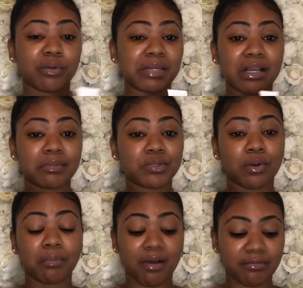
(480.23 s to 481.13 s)
up to a
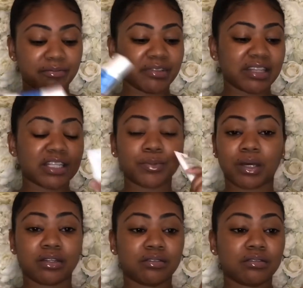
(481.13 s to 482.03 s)
month, and this
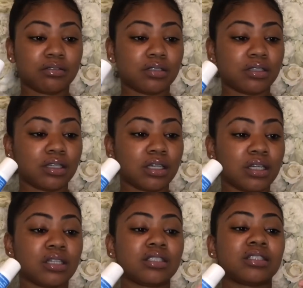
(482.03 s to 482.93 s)
one,
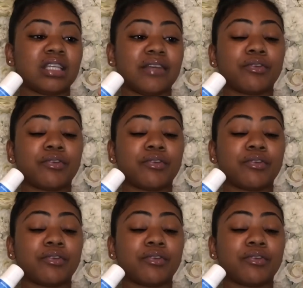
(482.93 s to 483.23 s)
if